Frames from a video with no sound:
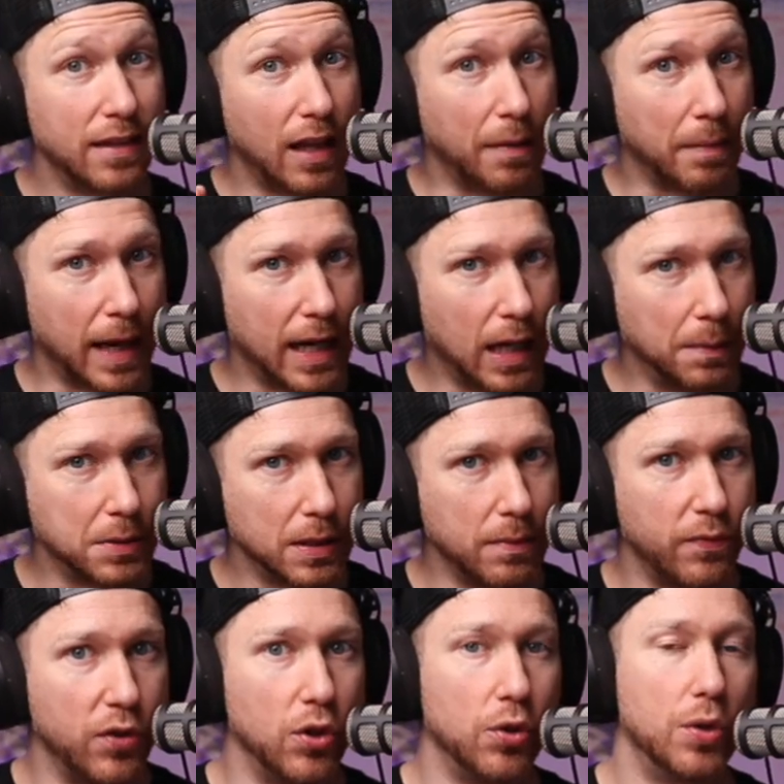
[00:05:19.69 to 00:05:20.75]
they might help some
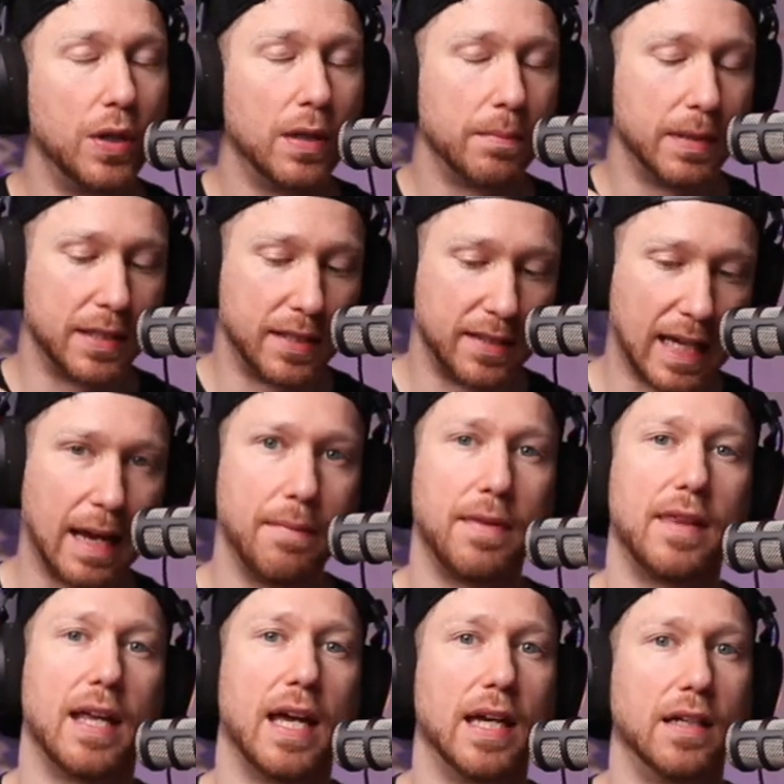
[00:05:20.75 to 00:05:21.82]
of you, but same
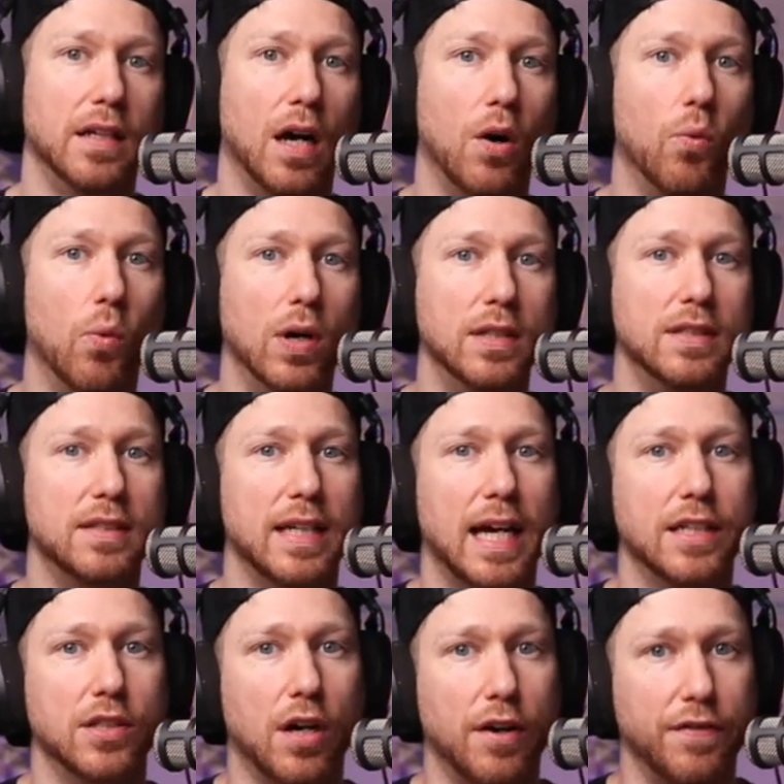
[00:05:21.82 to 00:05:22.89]
thing, a
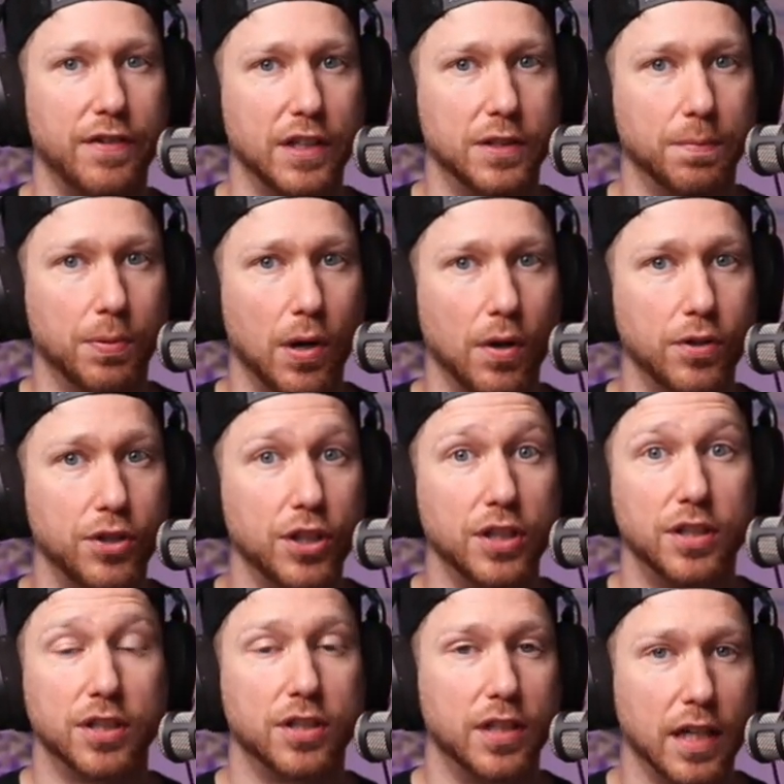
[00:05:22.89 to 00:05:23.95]
one-size-all-fits approach
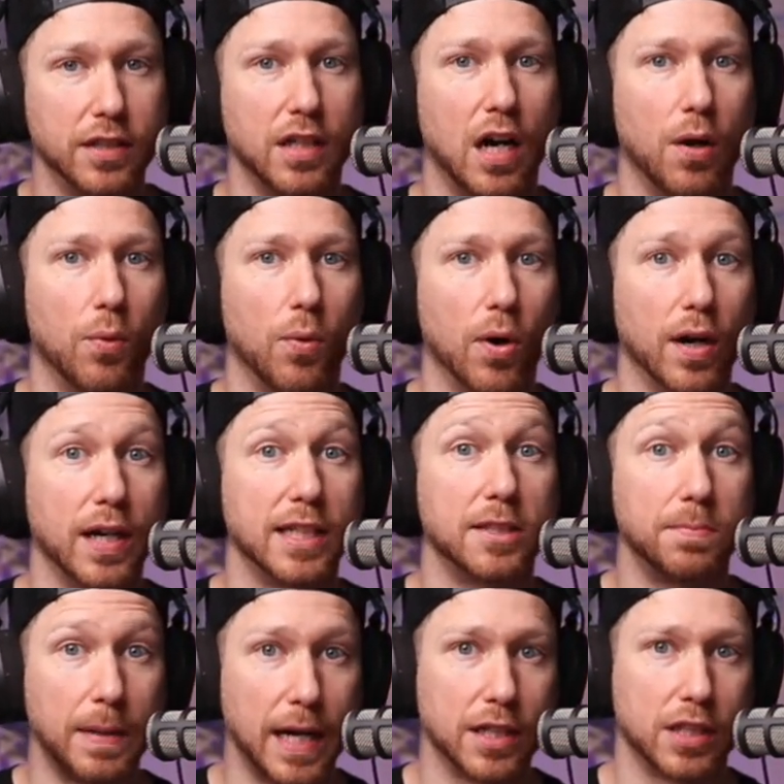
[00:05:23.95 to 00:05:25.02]
just does not work,
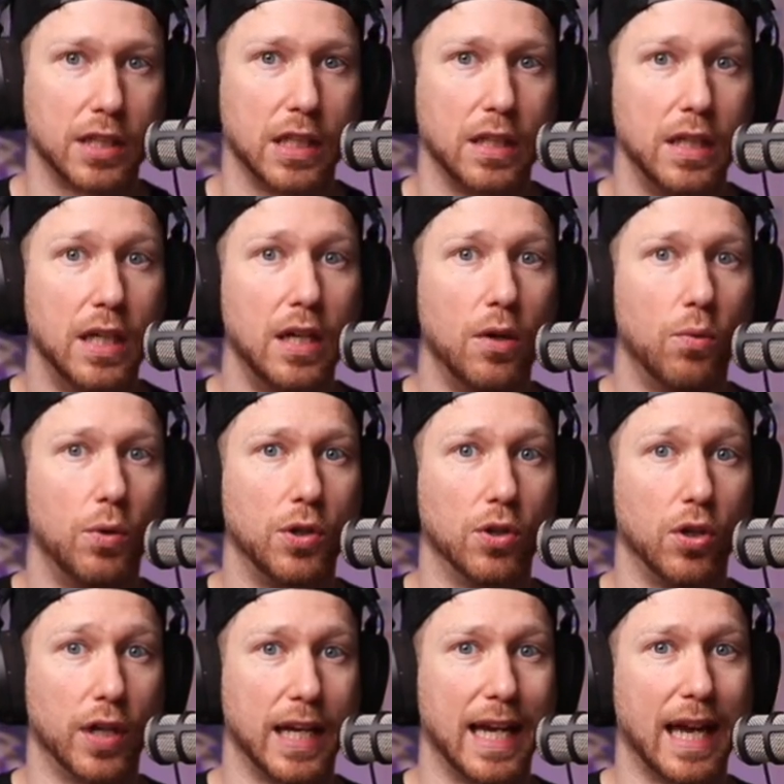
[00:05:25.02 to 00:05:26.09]
especially when you're
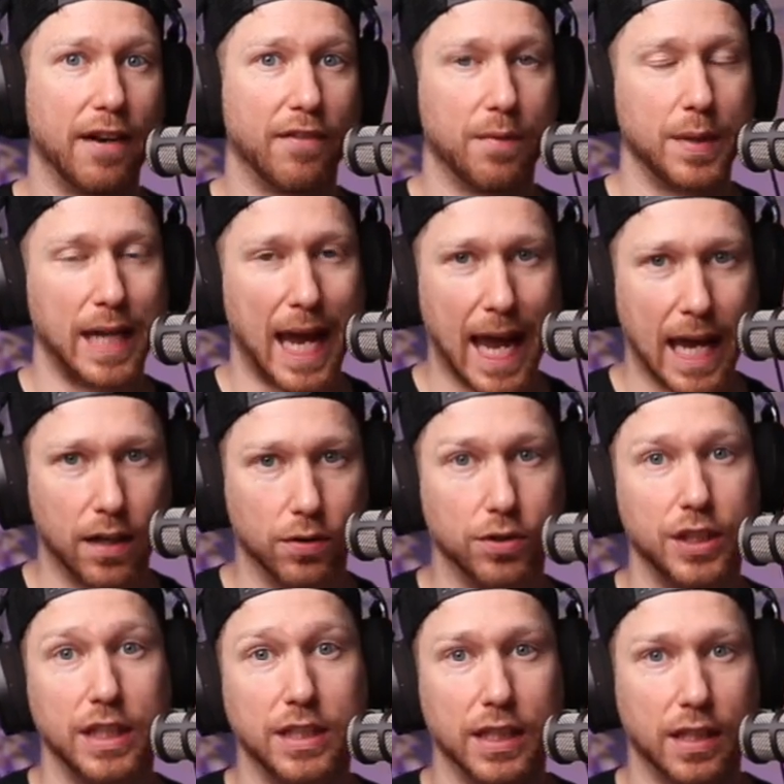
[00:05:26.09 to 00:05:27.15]
looking at it from an
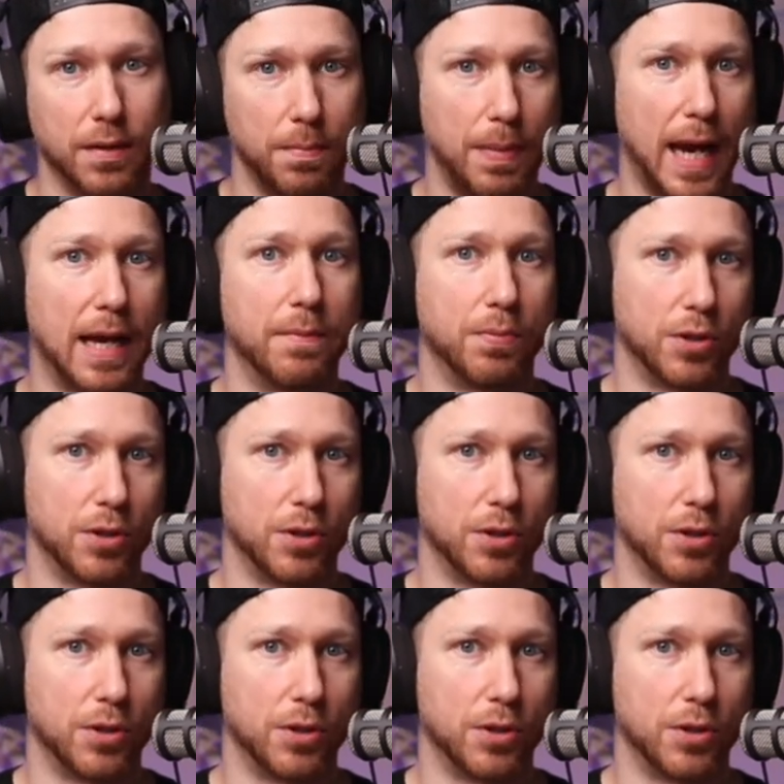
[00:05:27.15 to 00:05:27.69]
analgesic pain